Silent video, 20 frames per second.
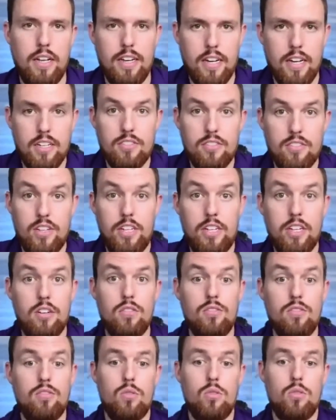Connect
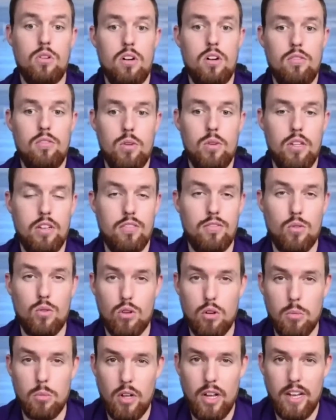Video for a really
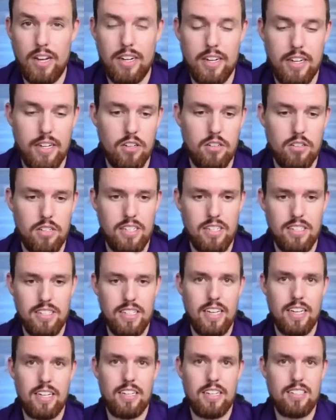affordable editing called
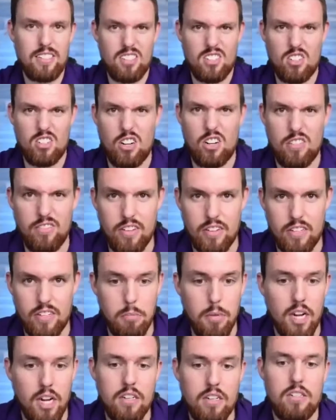Easy Edits that start at 50
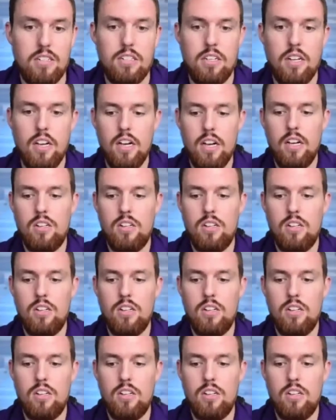bucks.